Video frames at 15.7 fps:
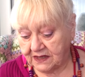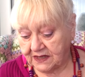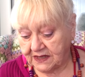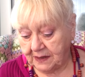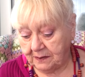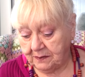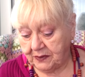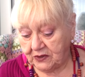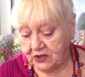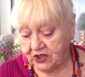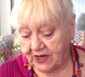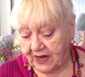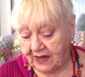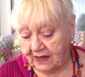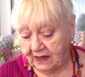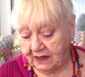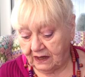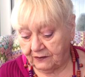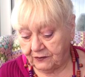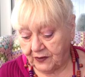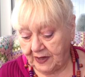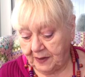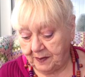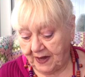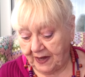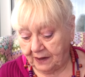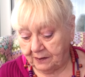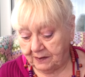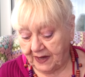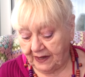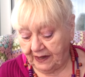Simple Shell, a free
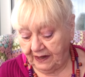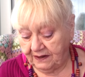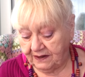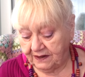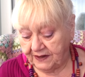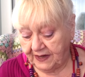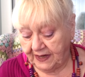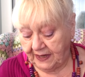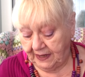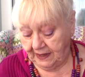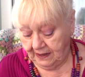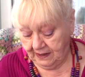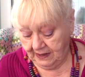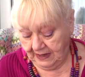pattern by Linda Dean.